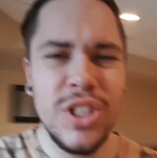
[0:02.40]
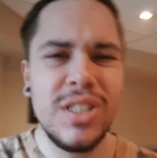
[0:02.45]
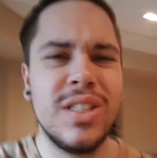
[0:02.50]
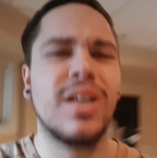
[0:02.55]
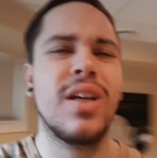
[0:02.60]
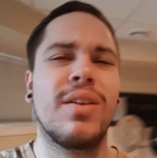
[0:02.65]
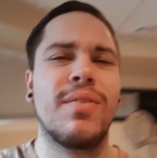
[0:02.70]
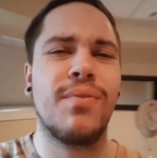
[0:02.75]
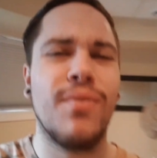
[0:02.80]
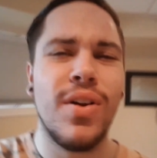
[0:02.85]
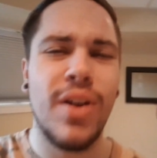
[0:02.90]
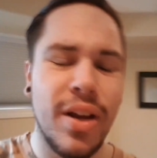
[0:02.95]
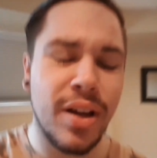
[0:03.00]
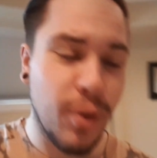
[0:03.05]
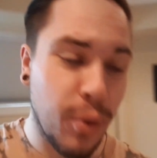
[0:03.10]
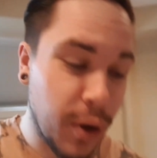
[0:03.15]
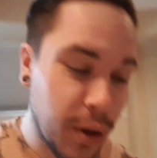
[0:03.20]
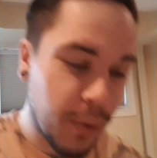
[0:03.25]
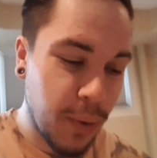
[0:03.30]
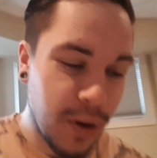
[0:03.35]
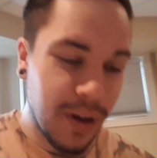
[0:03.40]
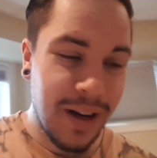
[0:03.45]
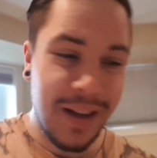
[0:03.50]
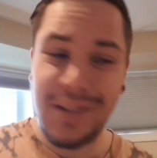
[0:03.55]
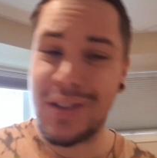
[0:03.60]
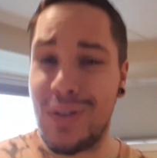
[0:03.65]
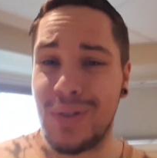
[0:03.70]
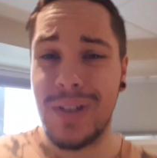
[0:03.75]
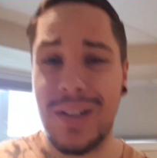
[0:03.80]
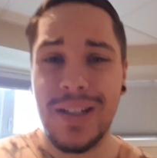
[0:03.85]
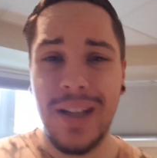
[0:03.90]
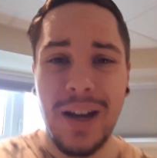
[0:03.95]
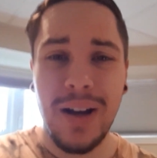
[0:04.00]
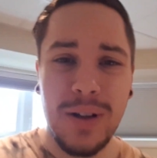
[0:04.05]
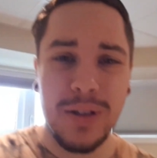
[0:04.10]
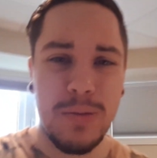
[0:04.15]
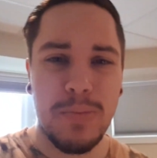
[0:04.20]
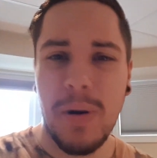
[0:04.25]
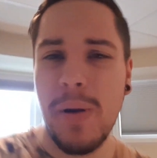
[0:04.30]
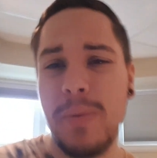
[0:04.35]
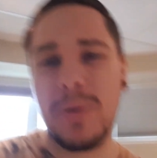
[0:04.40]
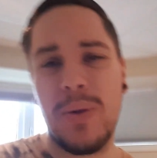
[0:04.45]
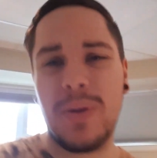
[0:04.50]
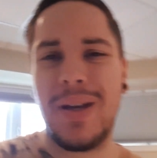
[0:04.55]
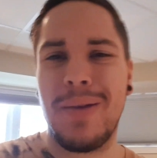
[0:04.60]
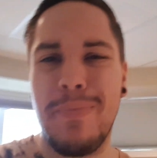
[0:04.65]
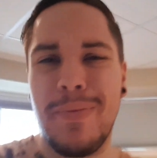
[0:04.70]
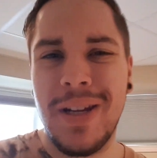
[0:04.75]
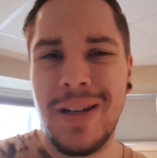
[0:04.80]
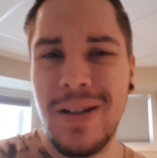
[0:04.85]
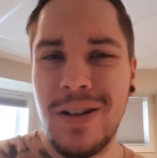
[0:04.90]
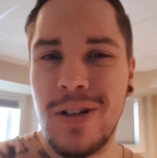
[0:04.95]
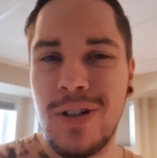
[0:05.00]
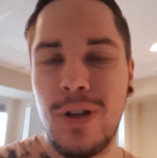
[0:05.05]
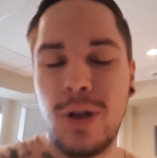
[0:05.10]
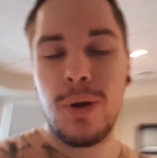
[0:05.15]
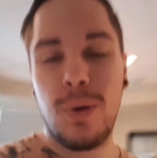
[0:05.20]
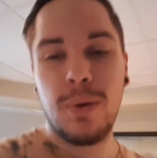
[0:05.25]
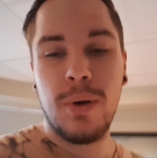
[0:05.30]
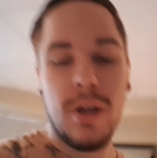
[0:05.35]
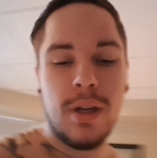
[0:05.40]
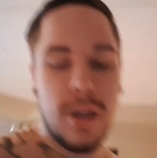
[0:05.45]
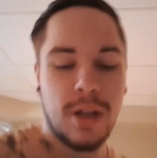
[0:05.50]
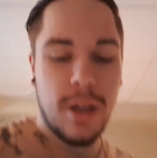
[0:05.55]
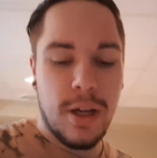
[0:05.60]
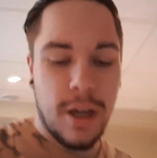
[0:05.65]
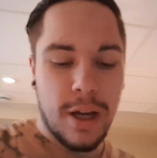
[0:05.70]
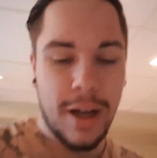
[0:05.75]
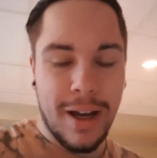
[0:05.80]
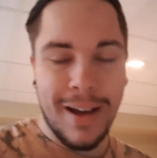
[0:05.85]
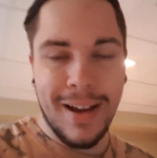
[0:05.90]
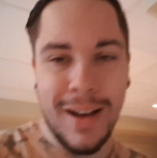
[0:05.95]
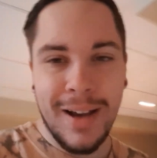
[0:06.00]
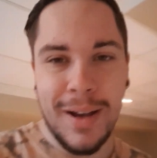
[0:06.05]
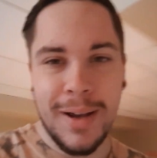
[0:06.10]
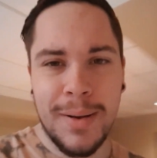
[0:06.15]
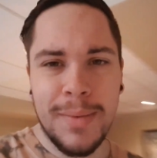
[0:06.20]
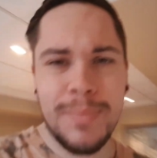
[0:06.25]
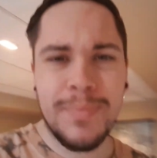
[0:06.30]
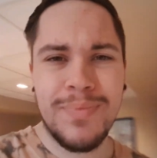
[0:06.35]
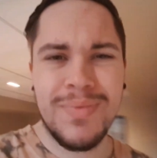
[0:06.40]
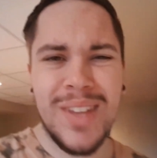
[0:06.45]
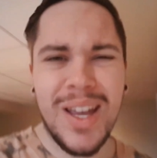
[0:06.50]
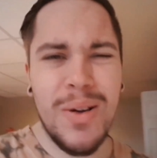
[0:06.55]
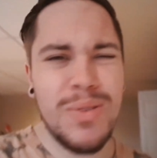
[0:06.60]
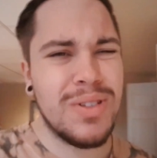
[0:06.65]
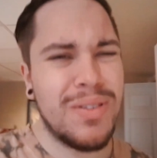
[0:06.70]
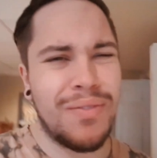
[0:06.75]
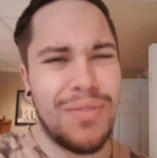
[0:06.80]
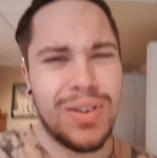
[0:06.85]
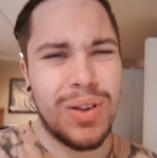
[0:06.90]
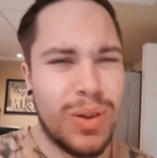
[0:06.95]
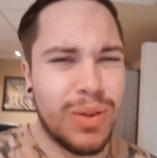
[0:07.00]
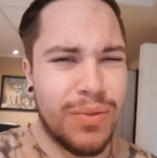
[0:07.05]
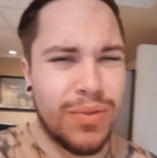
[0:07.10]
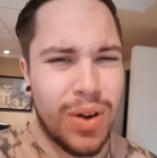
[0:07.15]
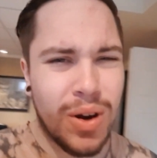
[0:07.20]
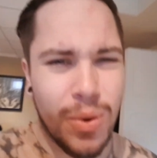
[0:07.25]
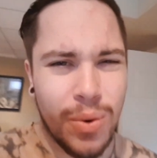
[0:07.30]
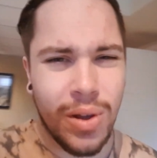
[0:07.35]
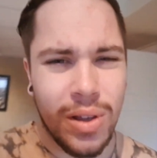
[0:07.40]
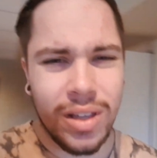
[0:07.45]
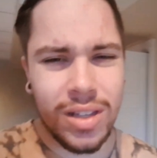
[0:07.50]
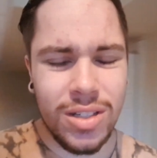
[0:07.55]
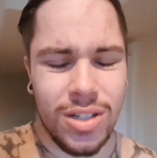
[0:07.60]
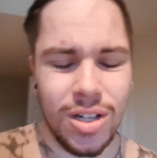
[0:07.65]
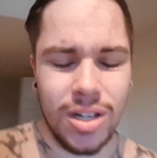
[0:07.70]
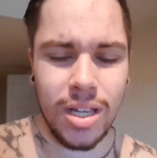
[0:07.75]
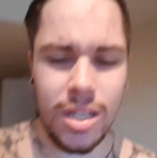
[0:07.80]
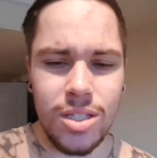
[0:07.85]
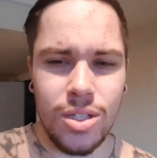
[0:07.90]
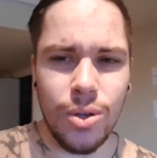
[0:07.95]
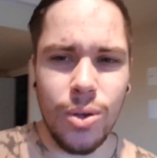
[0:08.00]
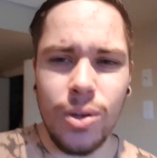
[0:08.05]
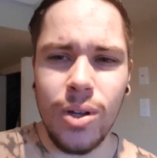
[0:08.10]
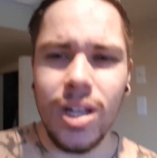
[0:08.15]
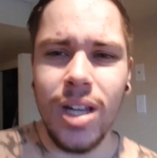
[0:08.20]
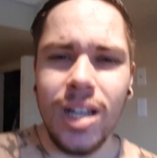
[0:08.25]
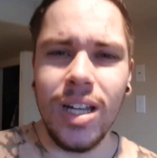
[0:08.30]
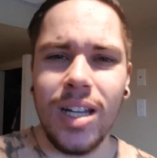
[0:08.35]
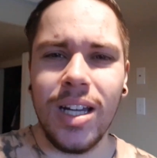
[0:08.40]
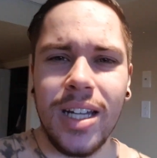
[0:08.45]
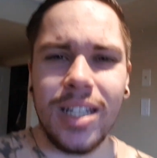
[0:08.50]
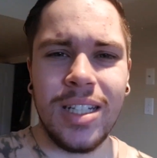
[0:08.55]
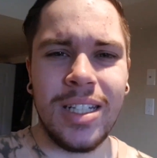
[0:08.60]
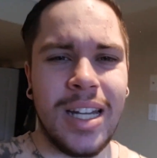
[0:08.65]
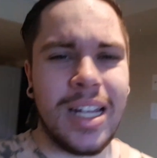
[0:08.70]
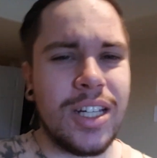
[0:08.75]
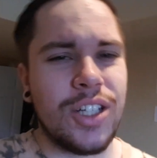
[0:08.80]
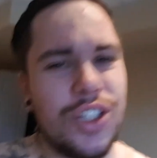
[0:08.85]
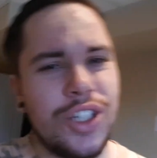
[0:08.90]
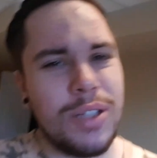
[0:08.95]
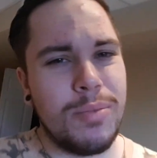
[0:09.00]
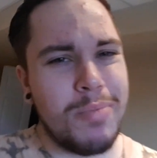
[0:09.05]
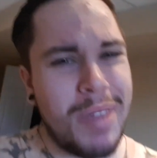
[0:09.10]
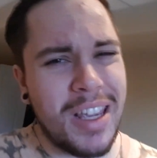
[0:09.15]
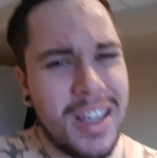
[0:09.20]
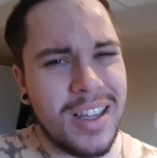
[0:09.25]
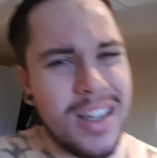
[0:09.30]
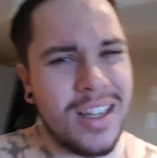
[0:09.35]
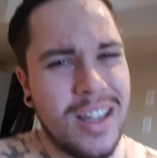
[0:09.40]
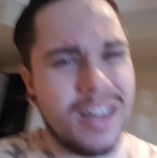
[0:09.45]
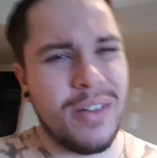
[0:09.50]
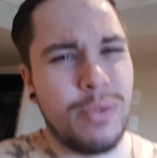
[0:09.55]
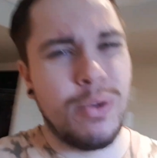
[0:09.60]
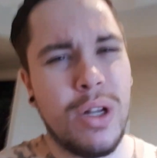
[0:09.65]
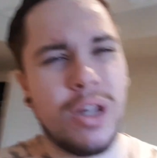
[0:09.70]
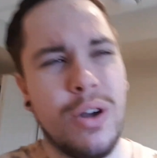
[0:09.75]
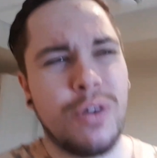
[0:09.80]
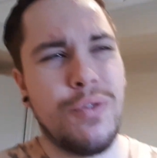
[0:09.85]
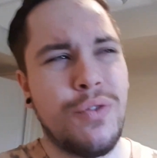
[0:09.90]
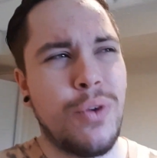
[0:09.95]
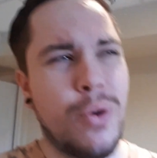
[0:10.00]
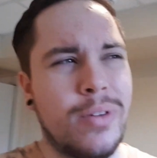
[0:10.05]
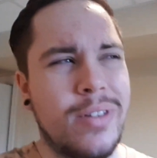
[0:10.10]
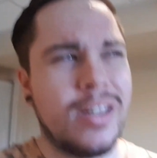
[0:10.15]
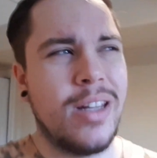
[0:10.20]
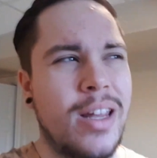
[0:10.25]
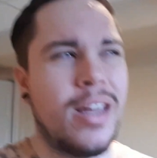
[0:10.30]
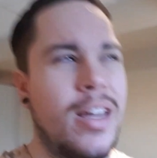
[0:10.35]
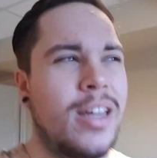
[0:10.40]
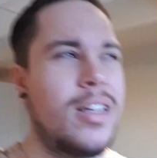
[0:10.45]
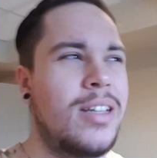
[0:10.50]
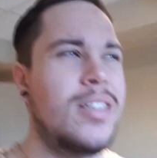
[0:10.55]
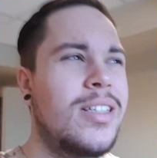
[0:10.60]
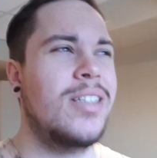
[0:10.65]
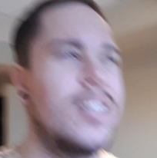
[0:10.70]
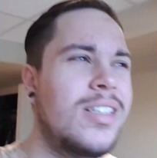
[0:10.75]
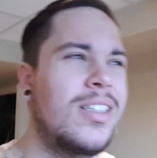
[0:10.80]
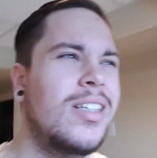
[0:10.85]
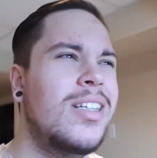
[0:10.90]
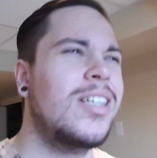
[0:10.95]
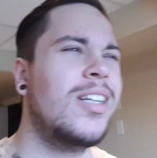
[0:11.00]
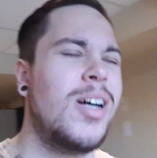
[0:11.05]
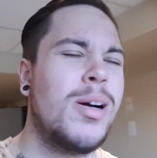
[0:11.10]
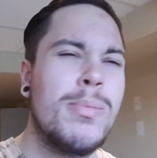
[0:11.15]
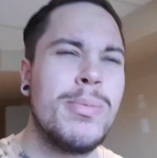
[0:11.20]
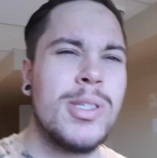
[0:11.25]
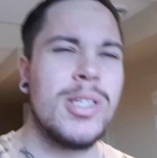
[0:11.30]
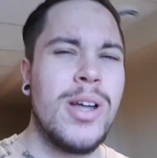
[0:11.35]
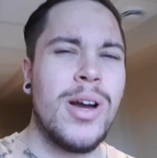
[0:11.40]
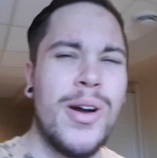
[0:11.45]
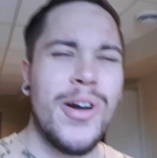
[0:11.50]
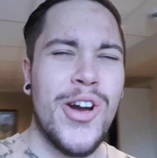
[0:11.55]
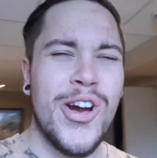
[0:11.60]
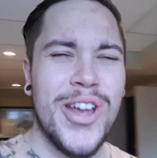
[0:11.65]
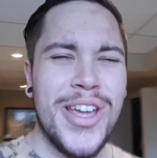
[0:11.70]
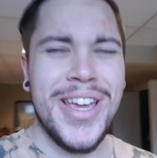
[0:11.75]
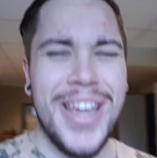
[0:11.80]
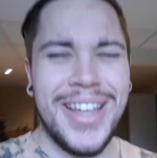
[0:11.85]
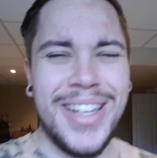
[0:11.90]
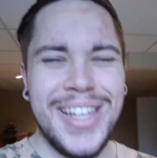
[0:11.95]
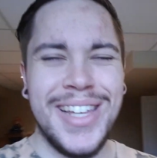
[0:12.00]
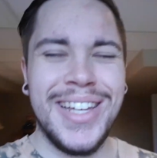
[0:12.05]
Just a very quick one, as you can tell, it's probably only a minute or two. Um, I wasn't feeling very well yesterday, so I didn't actually make a video for today. I'm sorry.